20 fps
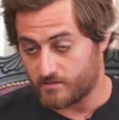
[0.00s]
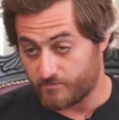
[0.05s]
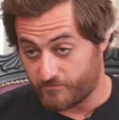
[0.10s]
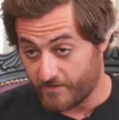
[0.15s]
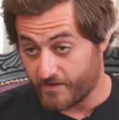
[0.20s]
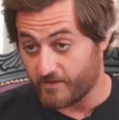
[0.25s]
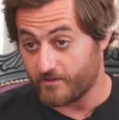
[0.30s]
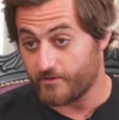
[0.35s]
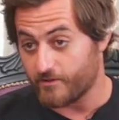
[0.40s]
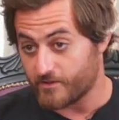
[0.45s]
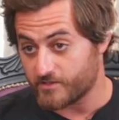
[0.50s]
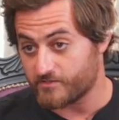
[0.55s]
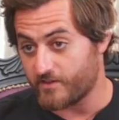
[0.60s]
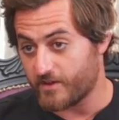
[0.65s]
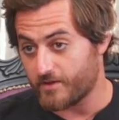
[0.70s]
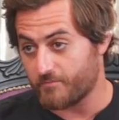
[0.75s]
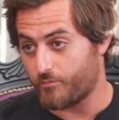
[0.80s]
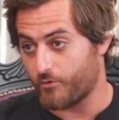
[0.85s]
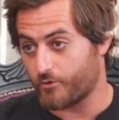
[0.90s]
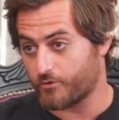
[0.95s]
failure is very
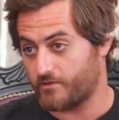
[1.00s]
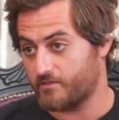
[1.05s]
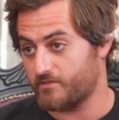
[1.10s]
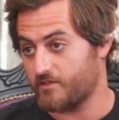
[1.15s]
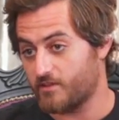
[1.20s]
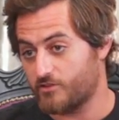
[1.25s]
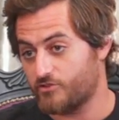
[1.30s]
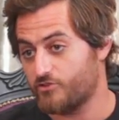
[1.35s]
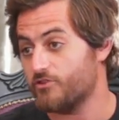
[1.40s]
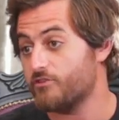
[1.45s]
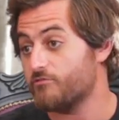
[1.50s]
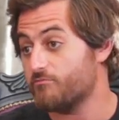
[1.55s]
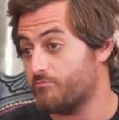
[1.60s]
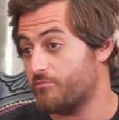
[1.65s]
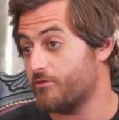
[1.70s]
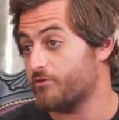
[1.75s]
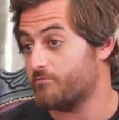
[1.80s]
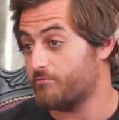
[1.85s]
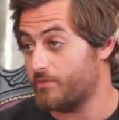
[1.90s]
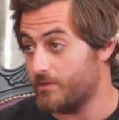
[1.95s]
important, and it shouldn't
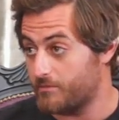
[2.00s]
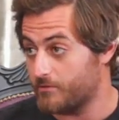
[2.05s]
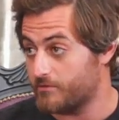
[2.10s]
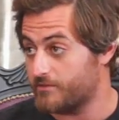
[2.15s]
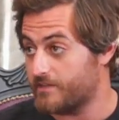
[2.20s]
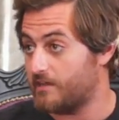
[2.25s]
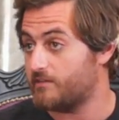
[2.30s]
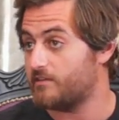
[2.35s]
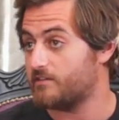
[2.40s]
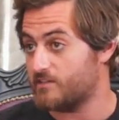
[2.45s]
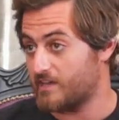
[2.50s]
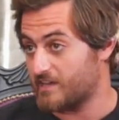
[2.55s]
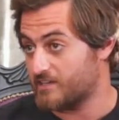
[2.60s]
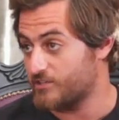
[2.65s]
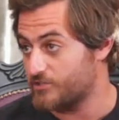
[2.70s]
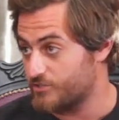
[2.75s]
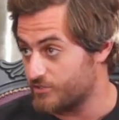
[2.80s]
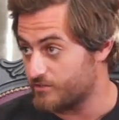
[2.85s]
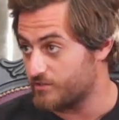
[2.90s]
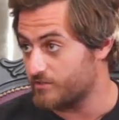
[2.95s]
put people down. It actually
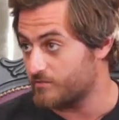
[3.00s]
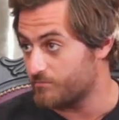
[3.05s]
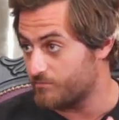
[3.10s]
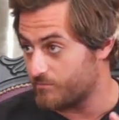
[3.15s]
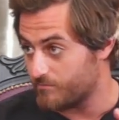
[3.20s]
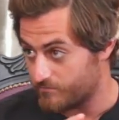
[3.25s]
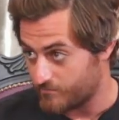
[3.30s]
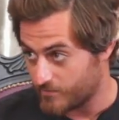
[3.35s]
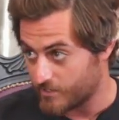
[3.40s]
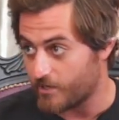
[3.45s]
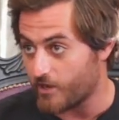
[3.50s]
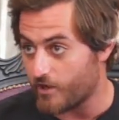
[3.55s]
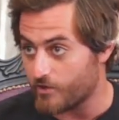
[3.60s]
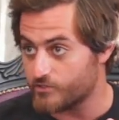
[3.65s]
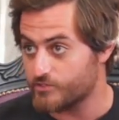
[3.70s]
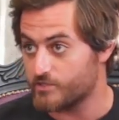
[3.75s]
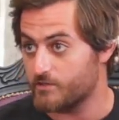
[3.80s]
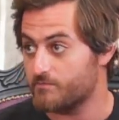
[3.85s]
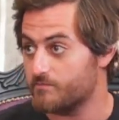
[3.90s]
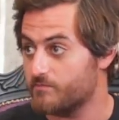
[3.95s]
should encourage
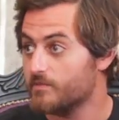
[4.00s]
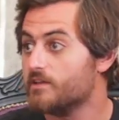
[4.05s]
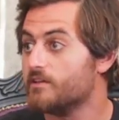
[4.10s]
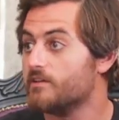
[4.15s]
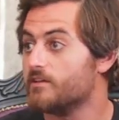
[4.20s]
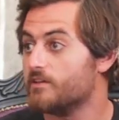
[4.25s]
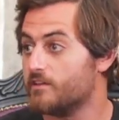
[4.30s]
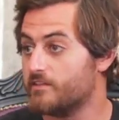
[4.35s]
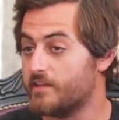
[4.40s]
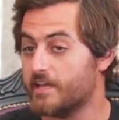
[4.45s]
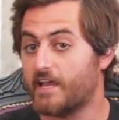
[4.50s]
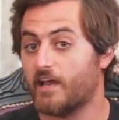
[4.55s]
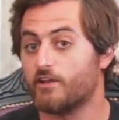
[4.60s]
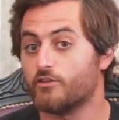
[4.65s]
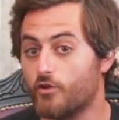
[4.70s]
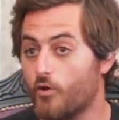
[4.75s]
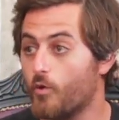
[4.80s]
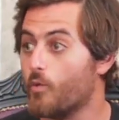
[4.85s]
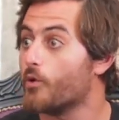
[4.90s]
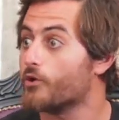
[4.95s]
them. They can't
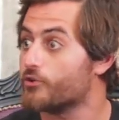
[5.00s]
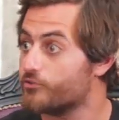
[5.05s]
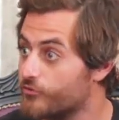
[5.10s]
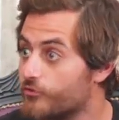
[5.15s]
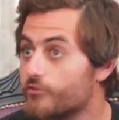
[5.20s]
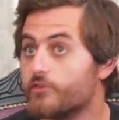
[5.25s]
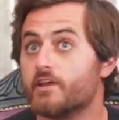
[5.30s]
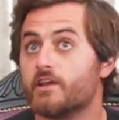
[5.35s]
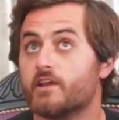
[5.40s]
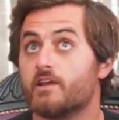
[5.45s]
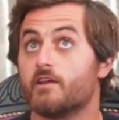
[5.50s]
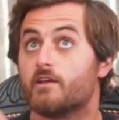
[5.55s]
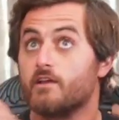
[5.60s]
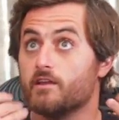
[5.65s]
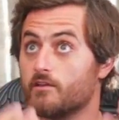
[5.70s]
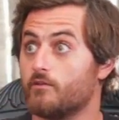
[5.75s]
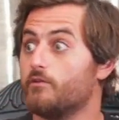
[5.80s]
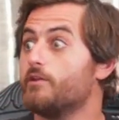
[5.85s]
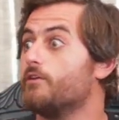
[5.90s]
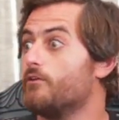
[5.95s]
go worse, so they
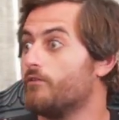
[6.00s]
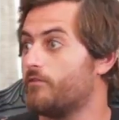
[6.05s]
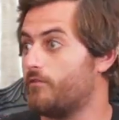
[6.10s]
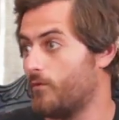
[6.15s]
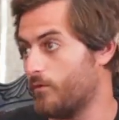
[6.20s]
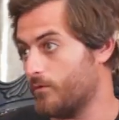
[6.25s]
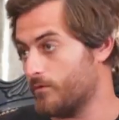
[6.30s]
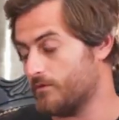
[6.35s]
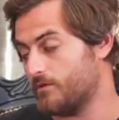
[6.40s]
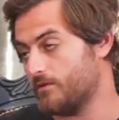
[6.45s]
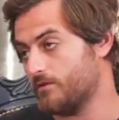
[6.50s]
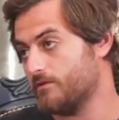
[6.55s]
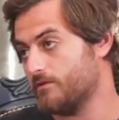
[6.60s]
can only go forward.